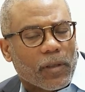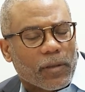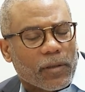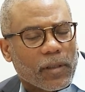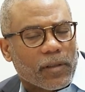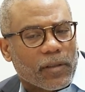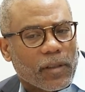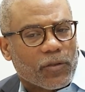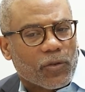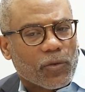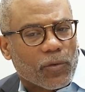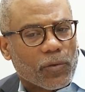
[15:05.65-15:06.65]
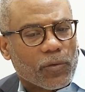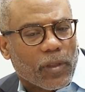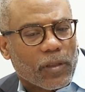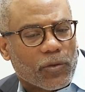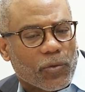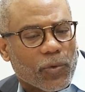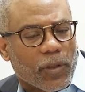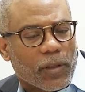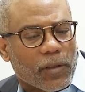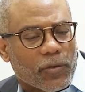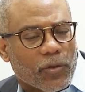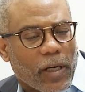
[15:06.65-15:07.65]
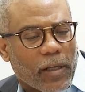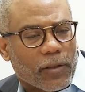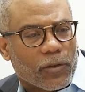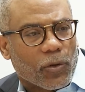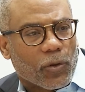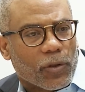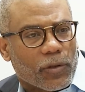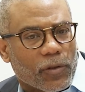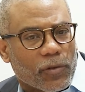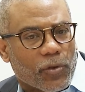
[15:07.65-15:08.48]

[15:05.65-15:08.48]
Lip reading: of the things that you're really trying to do is